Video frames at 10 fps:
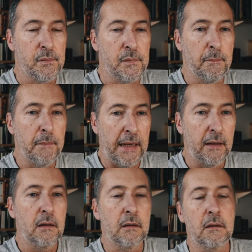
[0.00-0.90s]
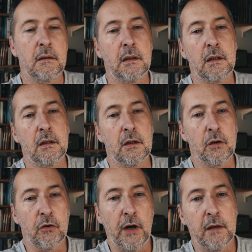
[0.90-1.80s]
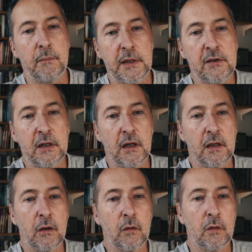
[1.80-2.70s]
men in Ukraine. Basically, the whole